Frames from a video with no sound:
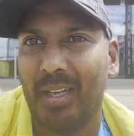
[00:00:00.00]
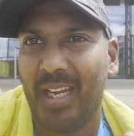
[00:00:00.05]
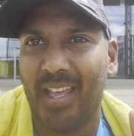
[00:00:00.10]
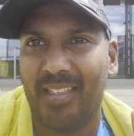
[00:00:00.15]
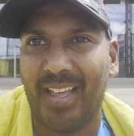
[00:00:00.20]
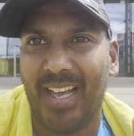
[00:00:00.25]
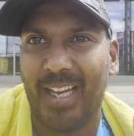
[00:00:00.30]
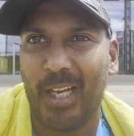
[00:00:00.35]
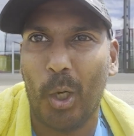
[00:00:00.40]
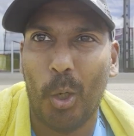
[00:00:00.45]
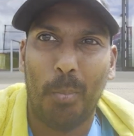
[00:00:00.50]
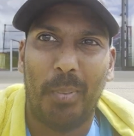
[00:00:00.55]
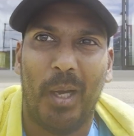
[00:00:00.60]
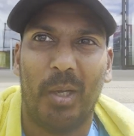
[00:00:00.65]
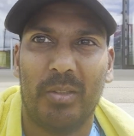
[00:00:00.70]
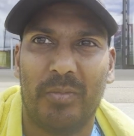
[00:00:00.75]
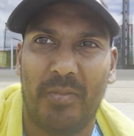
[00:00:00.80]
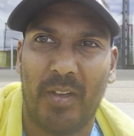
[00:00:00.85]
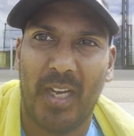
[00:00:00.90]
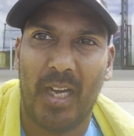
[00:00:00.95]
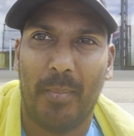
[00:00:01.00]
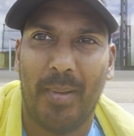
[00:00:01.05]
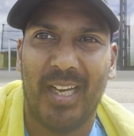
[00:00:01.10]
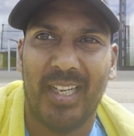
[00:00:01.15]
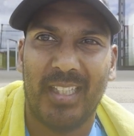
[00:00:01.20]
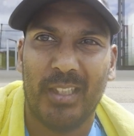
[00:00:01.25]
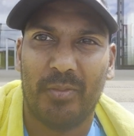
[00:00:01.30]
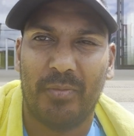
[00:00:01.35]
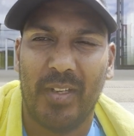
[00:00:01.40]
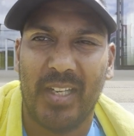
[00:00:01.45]
hit that little bell to find out about
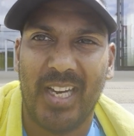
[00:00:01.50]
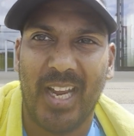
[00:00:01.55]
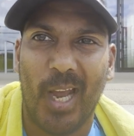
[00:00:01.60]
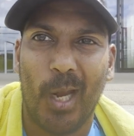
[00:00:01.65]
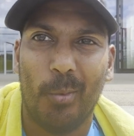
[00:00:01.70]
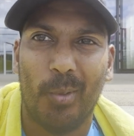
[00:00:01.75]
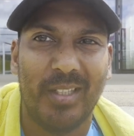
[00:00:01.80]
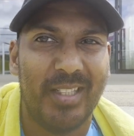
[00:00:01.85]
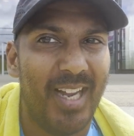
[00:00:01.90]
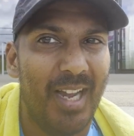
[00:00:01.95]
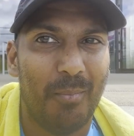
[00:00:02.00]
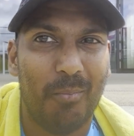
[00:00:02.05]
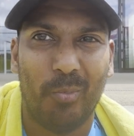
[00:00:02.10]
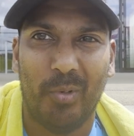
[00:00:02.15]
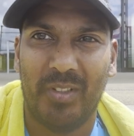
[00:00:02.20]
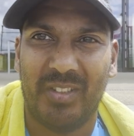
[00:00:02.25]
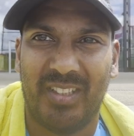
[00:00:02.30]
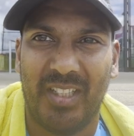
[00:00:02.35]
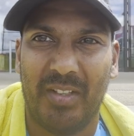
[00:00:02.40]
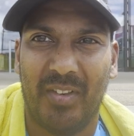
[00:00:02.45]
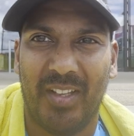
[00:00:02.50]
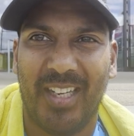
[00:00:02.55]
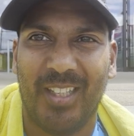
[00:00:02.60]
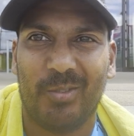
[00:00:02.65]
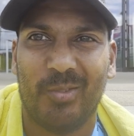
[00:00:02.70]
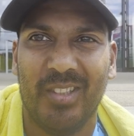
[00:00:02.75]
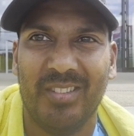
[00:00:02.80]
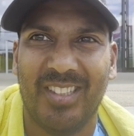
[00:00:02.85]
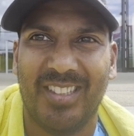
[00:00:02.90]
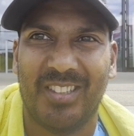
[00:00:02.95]
this video, and yeah, we'll see you for the next
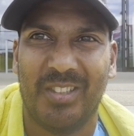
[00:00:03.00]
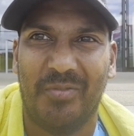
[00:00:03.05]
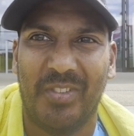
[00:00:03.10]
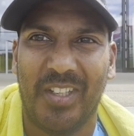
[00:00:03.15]
RunThrough